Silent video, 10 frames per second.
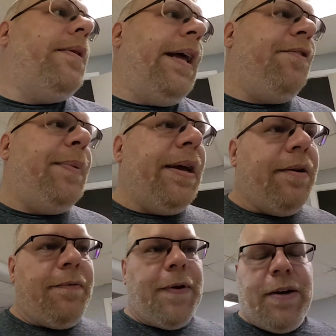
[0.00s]
has
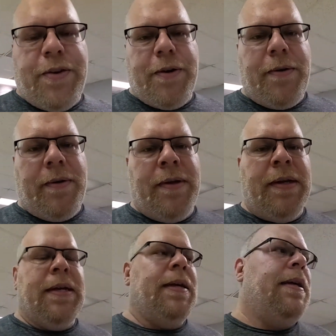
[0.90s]
been functional,
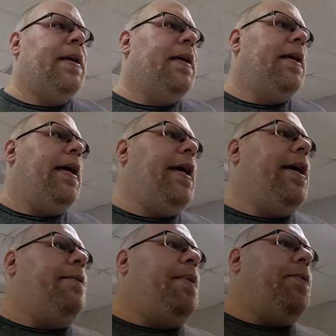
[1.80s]

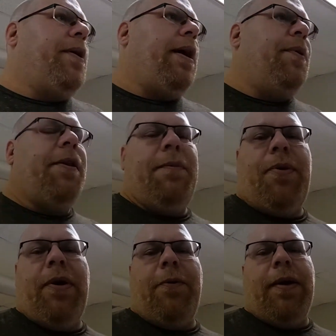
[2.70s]
but we're coming to the
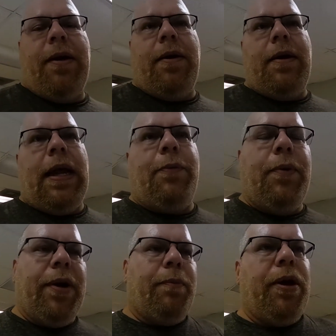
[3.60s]
point where like we
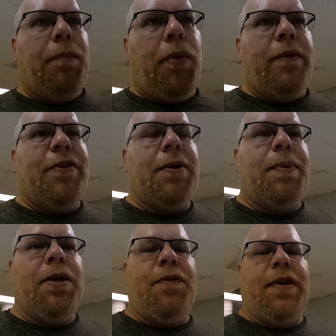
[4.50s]
want to bring more
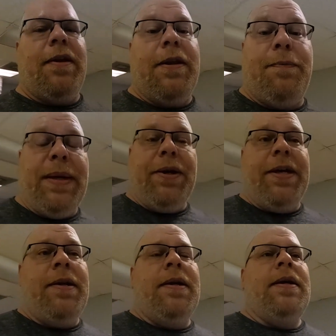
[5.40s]
GPUs into this
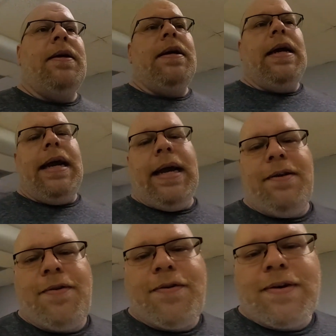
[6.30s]
building,
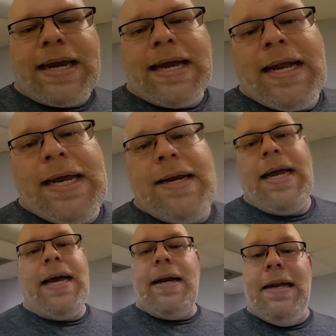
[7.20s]
and scaling
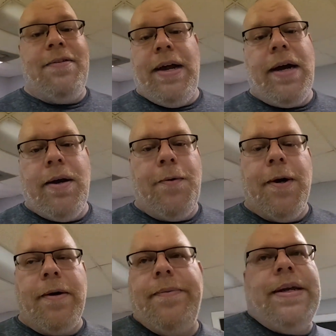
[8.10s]
that is not going to
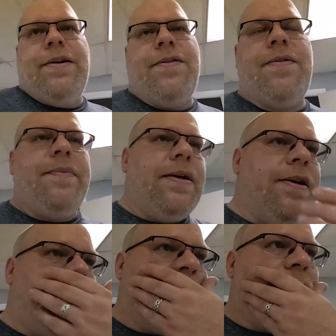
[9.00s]
work. You
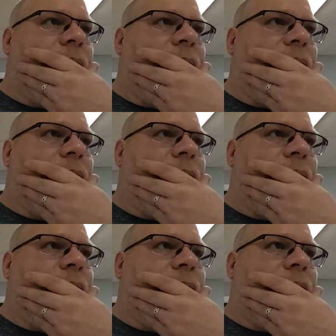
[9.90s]
just